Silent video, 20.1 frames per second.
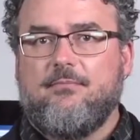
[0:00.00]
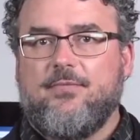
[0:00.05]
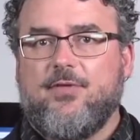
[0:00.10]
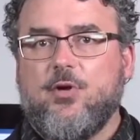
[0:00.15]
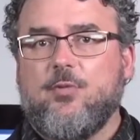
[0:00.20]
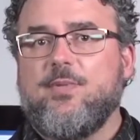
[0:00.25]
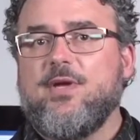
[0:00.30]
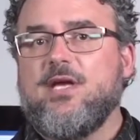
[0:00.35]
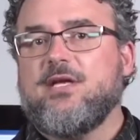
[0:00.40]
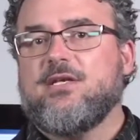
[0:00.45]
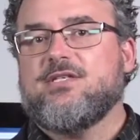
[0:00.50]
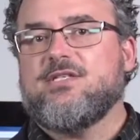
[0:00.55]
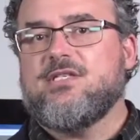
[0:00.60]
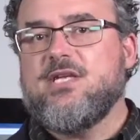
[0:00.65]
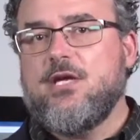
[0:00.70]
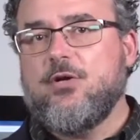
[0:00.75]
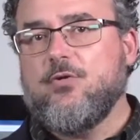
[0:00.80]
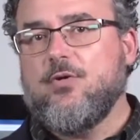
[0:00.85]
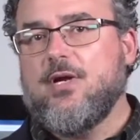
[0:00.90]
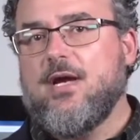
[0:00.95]
They're being
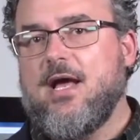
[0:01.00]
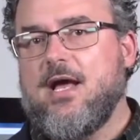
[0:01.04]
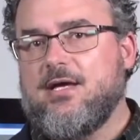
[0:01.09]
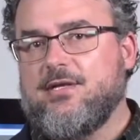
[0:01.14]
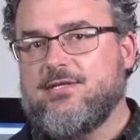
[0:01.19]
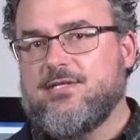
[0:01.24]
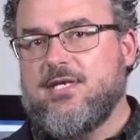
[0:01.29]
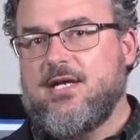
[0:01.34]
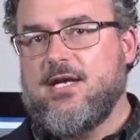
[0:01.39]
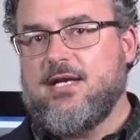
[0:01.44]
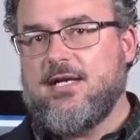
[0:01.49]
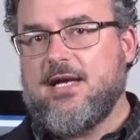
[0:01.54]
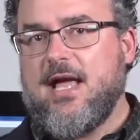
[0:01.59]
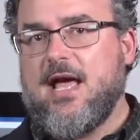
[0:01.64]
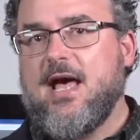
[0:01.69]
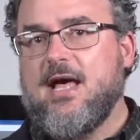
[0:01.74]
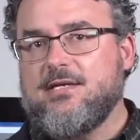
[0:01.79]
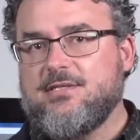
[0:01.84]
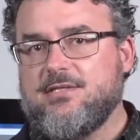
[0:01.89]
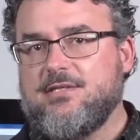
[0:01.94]
synchronized on a
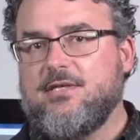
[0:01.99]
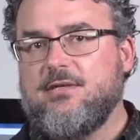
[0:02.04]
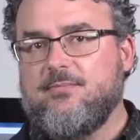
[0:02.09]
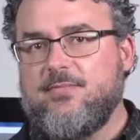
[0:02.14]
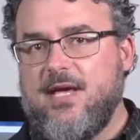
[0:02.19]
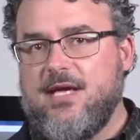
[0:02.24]
constant